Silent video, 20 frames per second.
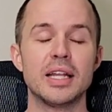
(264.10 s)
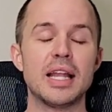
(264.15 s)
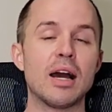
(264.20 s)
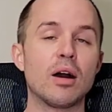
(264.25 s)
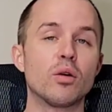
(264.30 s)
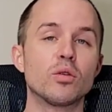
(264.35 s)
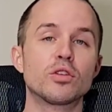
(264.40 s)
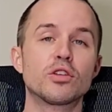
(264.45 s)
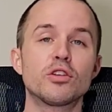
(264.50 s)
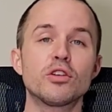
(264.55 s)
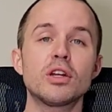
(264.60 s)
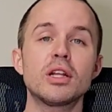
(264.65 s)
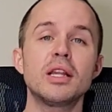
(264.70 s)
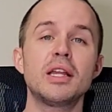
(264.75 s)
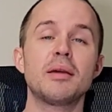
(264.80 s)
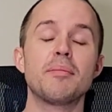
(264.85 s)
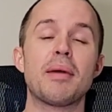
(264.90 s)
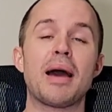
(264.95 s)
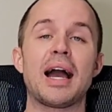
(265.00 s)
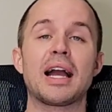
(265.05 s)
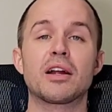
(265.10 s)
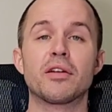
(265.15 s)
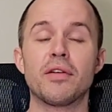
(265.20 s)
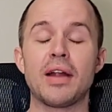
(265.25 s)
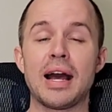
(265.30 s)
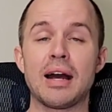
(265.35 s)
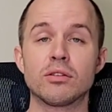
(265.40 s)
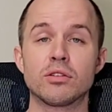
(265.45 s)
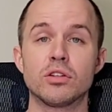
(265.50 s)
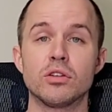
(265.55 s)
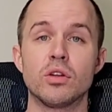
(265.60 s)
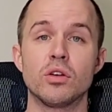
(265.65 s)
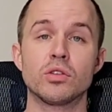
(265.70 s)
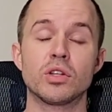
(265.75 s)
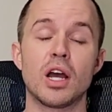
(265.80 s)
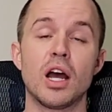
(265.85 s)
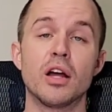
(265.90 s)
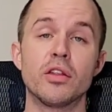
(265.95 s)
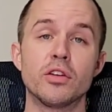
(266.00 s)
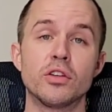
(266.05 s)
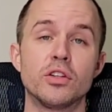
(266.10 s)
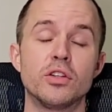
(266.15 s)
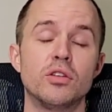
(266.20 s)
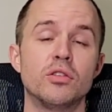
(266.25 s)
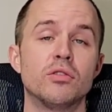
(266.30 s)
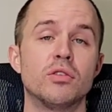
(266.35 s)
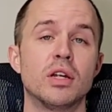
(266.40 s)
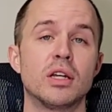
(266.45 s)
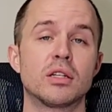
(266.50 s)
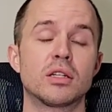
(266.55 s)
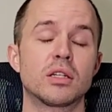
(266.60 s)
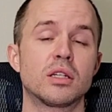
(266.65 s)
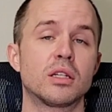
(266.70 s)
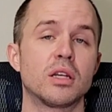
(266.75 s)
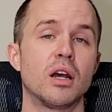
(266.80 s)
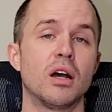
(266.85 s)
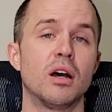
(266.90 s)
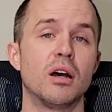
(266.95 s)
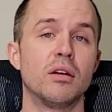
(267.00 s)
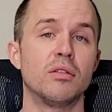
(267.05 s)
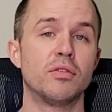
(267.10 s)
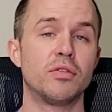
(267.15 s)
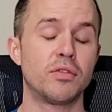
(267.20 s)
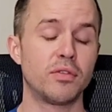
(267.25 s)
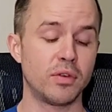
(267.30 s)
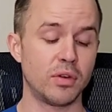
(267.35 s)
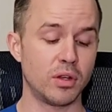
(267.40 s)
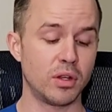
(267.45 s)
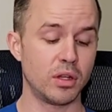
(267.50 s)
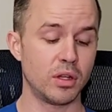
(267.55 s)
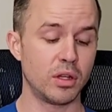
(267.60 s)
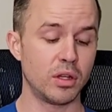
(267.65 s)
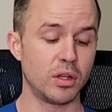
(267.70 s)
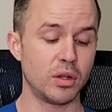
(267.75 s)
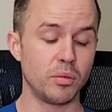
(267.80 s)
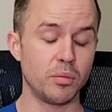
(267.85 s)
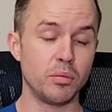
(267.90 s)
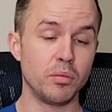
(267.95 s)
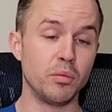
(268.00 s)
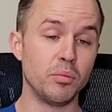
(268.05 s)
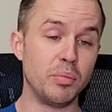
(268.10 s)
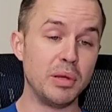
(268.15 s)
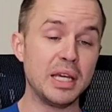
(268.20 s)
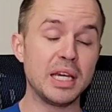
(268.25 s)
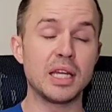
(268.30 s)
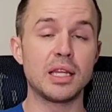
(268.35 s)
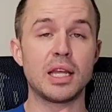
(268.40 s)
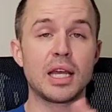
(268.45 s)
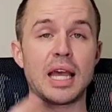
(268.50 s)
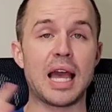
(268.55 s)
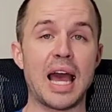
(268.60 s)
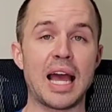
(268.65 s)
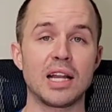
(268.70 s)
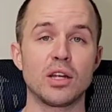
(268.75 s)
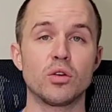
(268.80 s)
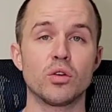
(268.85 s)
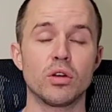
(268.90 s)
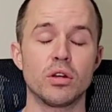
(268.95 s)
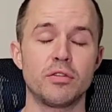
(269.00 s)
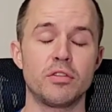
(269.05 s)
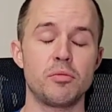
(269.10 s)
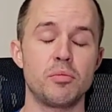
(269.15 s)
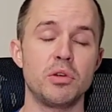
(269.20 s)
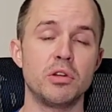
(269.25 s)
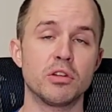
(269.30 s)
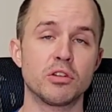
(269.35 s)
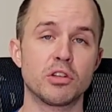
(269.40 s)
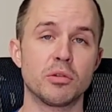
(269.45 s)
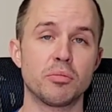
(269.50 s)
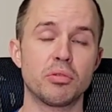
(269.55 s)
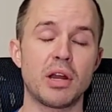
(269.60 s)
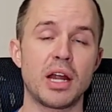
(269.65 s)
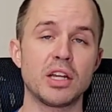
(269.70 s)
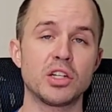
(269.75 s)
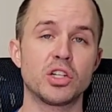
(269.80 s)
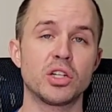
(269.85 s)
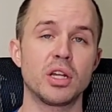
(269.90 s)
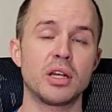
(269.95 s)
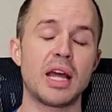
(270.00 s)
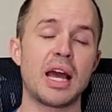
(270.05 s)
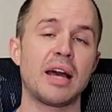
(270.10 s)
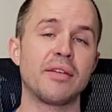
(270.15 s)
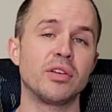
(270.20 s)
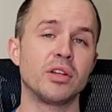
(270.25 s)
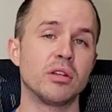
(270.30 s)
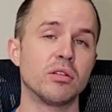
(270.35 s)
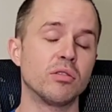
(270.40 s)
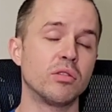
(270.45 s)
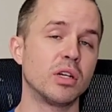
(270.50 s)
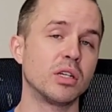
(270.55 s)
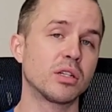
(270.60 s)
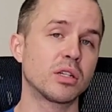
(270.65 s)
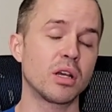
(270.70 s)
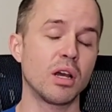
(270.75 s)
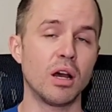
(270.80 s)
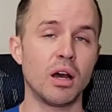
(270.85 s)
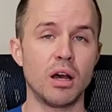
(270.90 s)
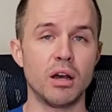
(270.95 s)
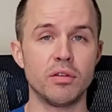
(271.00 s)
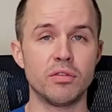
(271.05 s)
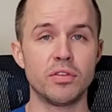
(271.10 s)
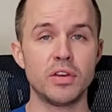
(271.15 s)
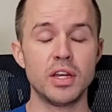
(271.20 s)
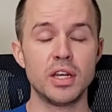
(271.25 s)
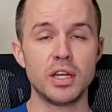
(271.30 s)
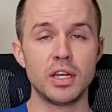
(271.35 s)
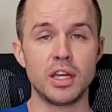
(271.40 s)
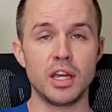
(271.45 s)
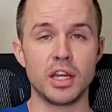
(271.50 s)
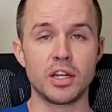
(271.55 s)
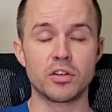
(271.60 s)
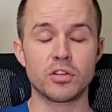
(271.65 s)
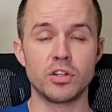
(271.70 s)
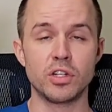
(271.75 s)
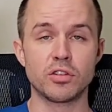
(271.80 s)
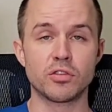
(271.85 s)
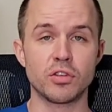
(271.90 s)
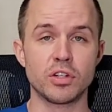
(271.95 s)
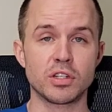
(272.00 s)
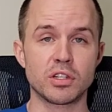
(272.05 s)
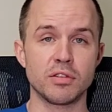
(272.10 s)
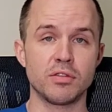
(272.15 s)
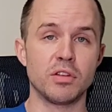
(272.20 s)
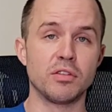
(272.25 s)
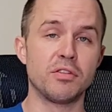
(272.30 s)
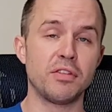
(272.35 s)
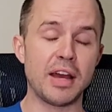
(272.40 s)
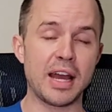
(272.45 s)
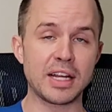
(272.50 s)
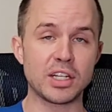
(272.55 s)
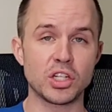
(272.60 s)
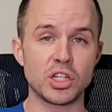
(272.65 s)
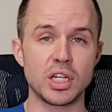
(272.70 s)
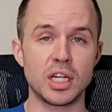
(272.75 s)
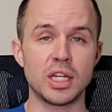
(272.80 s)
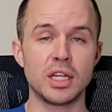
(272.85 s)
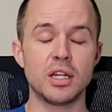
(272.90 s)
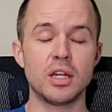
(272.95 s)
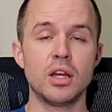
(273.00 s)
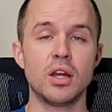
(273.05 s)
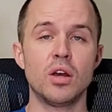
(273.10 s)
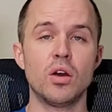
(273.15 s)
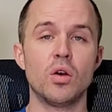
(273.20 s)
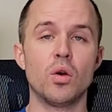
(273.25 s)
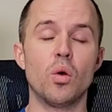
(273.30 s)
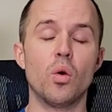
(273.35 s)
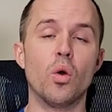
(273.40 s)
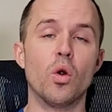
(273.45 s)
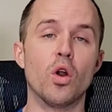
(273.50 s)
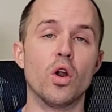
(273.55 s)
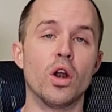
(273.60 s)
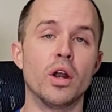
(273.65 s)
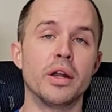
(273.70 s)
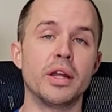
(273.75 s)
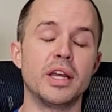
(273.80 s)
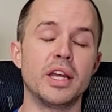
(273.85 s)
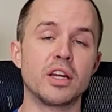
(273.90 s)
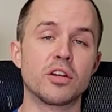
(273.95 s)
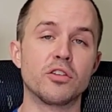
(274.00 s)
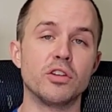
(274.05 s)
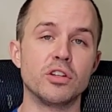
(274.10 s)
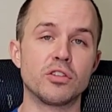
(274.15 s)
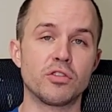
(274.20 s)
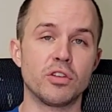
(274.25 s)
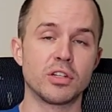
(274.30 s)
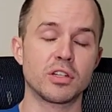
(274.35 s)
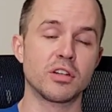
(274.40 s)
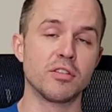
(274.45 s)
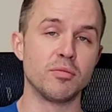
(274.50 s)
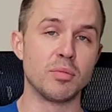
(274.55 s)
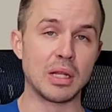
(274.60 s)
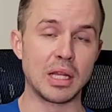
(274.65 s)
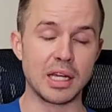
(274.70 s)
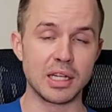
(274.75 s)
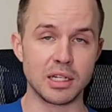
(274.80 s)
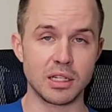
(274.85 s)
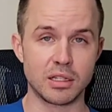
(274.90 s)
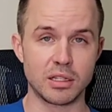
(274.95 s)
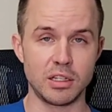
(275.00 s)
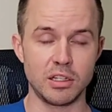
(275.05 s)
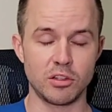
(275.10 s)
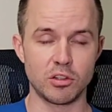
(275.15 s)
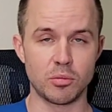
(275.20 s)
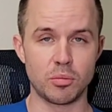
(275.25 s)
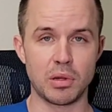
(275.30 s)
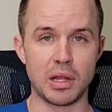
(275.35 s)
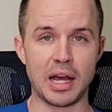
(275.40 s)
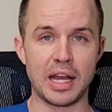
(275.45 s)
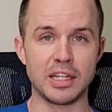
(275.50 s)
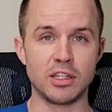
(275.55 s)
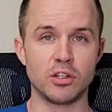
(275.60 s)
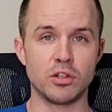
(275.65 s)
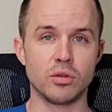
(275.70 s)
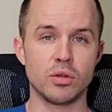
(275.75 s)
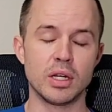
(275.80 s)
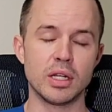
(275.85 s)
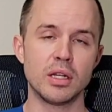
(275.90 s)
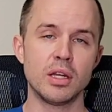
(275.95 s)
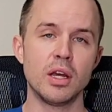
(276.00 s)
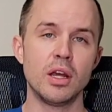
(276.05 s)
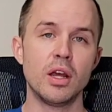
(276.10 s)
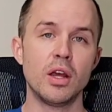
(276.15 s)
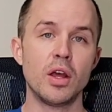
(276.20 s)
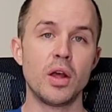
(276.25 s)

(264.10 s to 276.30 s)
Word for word: Now, circling back around to those other two risks of being in the category of immunosuppression and having the risk of increased risk of infection or increased risk of malignancies applied to it.